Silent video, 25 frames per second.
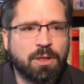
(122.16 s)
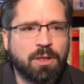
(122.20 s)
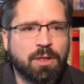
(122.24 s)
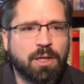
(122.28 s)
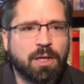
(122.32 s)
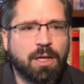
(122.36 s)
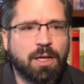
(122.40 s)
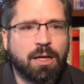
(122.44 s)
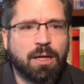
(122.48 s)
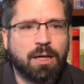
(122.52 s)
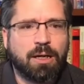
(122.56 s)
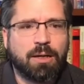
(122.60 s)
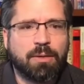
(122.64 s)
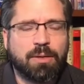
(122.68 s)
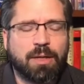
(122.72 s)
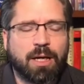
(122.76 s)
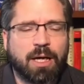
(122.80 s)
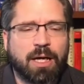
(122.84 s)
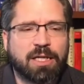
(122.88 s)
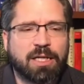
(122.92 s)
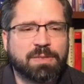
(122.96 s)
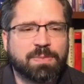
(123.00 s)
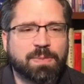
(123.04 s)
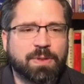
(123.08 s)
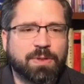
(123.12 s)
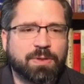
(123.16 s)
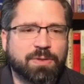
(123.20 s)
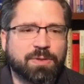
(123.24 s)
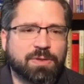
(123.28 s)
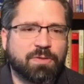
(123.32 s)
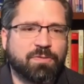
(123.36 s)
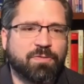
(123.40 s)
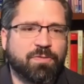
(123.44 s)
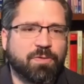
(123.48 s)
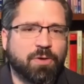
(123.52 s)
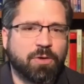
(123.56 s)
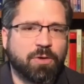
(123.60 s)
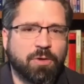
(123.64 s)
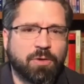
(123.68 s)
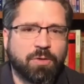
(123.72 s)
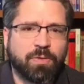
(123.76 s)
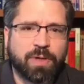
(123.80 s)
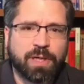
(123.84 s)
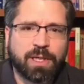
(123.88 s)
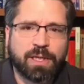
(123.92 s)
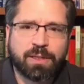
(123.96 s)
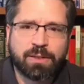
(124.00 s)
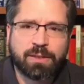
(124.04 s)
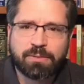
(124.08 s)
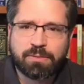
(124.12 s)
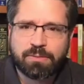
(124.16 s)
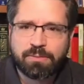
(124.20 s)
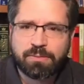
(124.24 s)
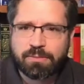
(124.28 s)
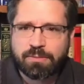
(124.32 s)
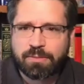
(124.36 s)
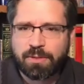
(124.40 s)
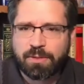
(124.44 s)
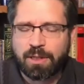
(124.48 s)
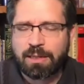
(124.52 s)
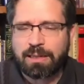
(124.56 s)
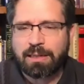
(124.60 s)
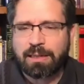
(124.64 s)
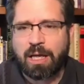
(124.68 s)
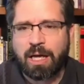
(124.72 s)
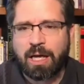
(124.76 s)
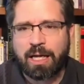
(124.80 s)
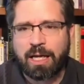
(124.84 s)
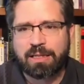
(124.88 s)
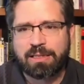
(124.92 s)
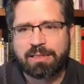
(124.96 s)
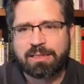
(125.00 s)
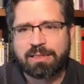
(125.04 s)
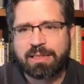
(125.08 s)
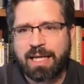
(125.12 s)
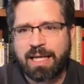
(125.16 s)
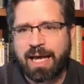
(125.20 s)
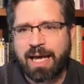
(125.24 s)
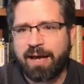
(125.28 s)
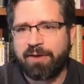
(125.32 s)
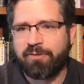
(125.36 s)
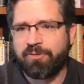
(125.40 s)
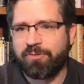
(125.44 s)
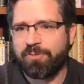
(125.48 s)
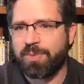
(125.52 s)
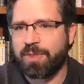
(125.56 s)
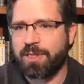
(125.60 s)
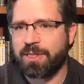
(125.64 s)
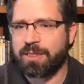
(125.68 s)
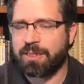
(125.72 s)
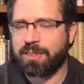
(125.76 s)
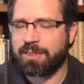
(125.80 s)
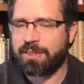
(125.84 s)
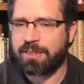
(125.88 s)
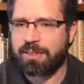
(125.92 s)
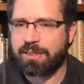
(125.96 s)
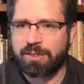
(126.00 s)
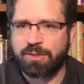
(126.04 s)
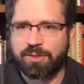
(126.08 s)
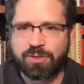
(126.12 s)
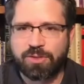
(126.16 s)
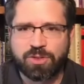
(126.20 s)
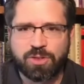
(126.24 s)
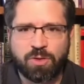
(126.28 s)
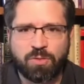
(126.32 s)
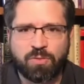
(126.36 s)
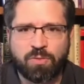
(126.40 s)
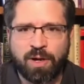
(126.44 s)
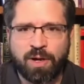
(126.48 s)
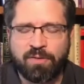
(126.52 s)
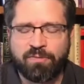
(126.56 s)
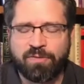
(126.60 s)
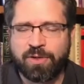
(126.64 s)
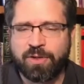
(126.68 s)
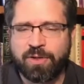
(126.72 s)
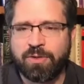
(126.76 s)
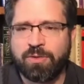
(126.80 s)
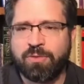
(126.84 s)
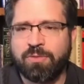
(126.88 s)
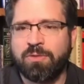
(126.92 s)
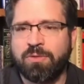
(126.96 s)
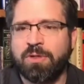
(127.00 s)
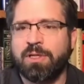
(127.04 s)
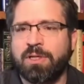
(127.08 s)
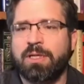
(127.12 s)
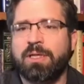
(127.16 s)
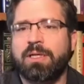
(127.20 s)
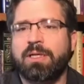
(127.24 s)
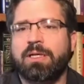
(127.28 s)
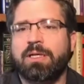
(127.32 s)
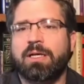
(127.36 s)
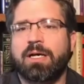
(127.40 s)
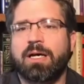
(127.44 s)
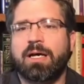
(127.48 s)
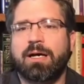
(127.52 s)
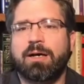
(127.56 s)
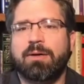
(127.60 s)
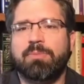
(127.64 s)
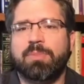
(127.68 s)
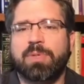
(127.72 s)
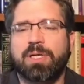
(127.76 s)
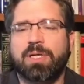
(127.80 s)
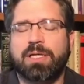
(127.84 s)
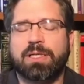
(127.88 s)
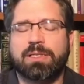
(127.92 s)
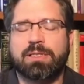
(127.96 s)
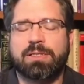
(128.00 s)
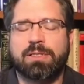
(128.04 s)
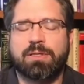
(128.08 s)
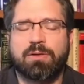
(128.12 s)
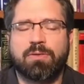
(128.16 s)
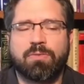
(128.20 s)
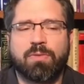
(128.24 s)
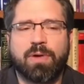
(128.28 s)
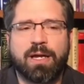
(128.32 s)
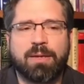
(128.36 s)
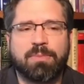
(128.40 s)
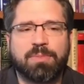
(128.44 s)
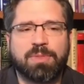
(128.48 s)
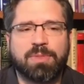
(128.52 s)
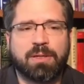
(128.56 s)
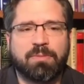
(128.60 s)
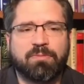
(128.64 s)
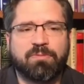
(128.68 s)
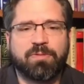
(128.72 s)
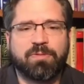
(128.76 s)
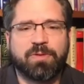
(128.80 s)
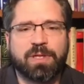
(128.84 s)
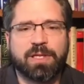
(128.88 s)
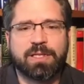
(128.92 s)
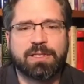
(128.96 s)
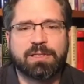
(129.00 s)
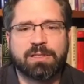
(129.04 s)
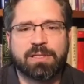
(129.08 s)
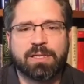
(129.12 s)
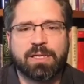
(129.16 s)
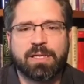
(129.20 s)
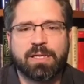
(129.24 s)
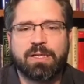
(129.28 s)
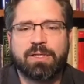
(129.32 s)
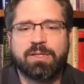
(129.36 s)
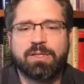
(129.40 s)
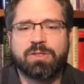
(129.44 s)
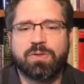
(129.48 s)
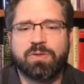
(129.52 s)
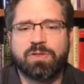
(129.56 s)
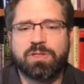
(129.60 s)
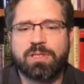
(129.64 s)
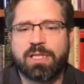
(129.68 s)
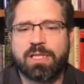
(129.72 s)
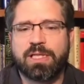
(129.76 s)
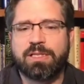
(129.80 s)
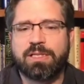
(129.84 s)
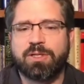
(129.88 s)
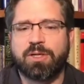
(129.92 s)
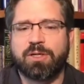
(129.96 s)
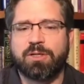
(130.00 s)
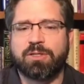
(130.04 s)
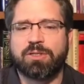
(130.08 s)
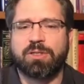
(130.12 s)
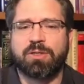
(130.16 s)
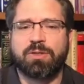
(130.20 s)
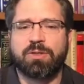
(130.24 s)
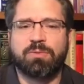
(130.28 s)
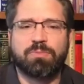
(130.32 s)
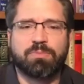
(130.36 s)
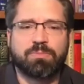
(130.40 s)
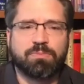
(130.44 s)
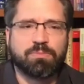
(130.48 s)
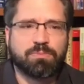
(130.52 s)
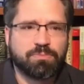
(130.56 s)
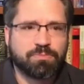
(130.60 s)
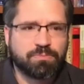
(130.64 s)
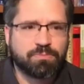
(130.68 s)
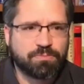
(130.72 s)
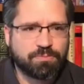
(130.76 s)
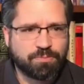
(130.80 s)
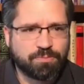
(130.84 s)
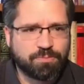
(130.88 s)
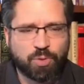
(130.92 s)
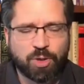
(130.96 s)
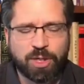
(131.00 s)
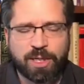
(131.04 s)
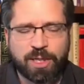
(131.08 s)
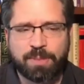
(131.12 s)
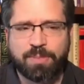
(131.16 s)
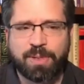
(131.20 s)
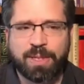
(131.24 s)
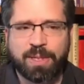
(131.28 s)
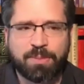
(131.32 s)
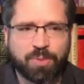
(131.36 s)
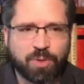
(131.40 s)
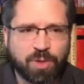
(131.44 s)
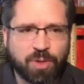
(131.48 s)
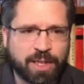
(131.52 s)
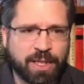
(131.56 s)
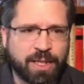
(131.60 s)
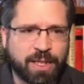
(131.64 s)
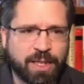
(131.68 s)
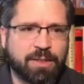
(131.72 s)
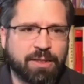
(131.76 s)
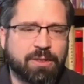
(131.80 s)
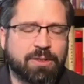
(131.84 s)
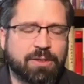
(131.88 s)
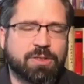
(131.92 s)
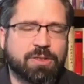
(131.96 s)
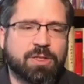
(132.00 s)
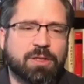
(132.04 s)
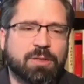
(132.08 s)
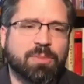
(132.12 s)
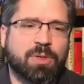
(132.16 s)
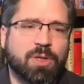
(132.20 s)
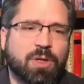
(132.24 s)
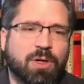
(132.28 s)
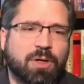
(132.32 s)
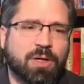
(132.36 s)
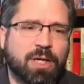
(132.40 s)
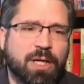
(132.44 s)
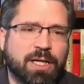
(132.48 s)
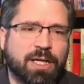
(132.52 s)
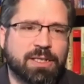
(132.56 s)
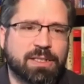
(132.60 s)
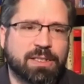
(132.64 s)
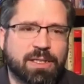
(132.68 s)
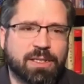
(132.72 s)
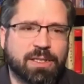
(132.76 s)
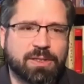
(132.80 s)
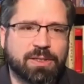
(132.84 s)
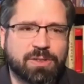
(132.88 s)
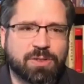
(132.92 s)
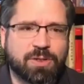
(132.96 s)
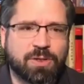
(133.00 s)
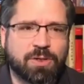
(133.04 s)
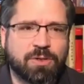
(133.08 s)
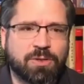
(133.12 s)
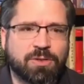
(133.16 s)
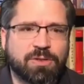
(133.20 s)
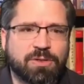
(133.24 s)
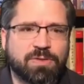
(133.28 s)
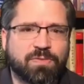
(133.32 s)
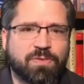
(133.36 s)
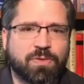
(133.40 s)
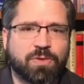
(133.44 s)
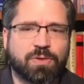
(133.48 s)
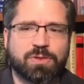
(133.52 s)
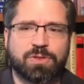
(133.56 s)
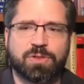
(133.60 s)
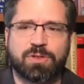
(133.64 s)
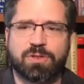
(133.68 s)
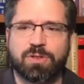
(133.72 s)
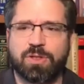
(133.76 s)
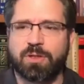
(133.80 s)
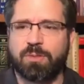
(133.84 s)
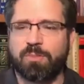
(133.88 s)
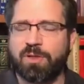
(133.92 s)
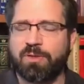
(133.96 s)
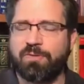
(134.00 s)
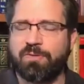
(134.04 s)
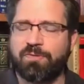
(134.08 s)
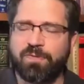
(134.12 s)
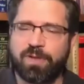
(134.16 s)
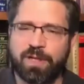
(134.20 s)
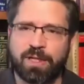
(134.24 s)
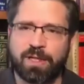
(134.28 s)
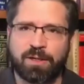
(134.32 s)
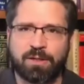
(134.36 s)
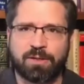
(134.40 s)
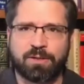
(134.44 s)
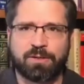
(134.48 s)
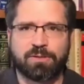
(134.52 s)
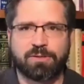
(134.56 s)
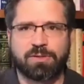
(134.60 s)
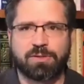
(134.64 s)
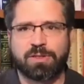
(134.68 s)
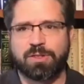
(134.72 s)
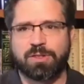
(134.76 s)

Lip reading: Hospitals are furloughing a lot of staff because there's no revenue, because they're ramped up for this. So as they start to bring people in, there's going to be all kinds of concerns. Of course, there's going to be fears.